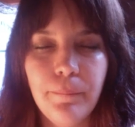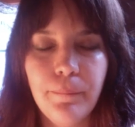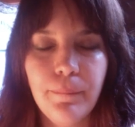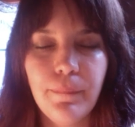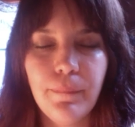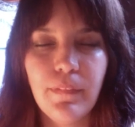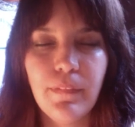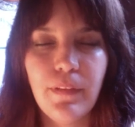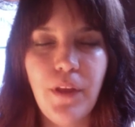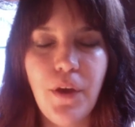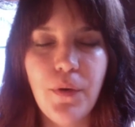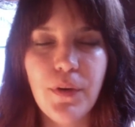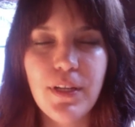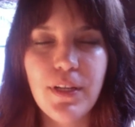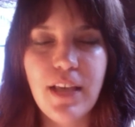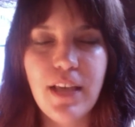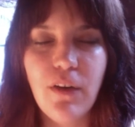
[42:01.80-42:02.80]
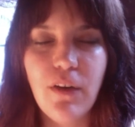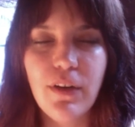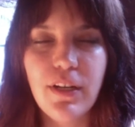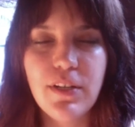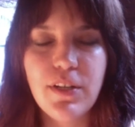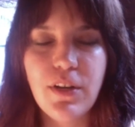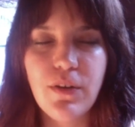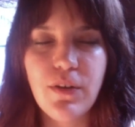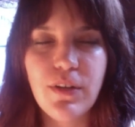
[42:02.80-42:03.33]
Notice how it
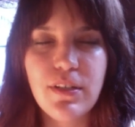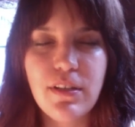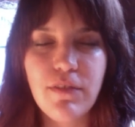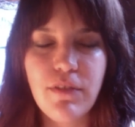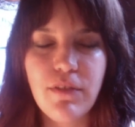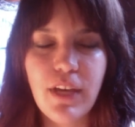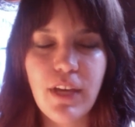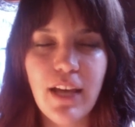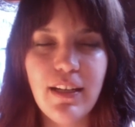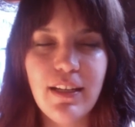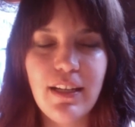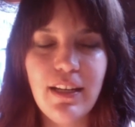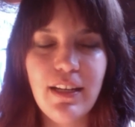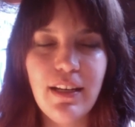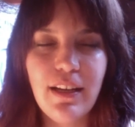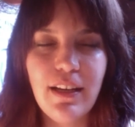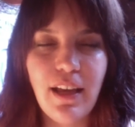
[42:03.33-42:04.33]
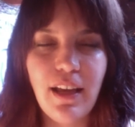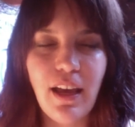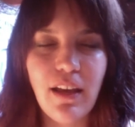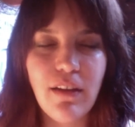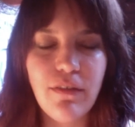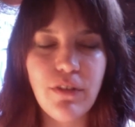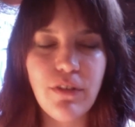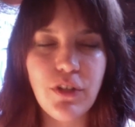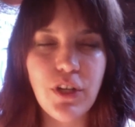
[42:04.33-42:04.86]
is. Notice if you kind of need any kind
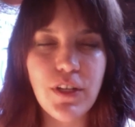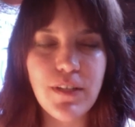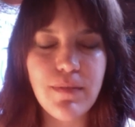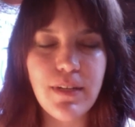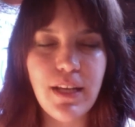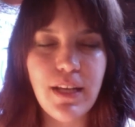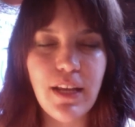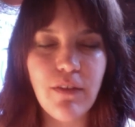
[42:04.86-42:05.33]
of adjustment.